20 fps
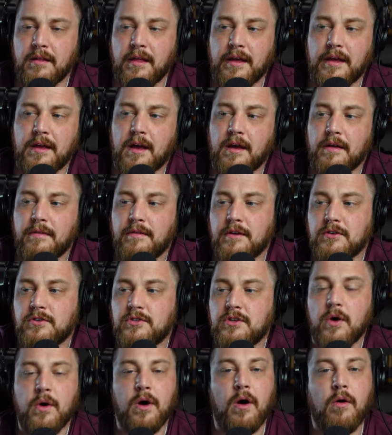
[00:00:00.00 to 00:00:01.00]
like uh,
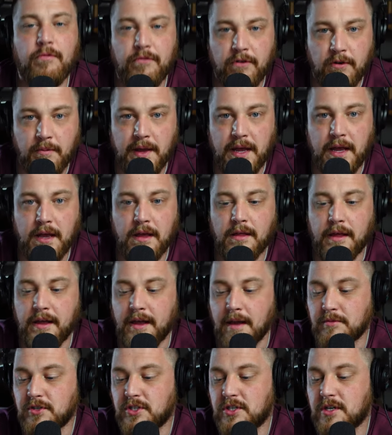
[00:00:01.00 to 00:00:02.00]
there's no hope for me.
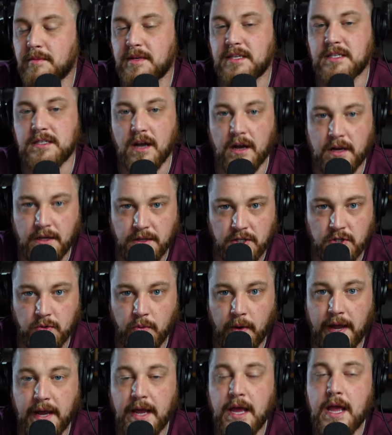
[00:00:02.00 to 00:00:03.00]
Like I'm just going to be stuck this
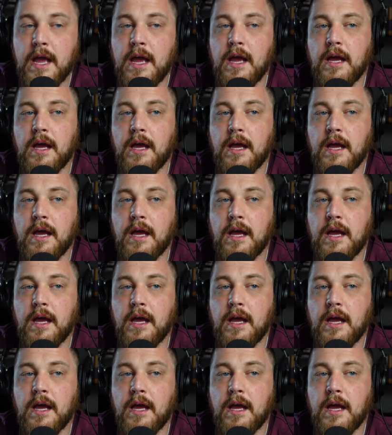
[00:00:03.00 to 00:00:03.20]
way.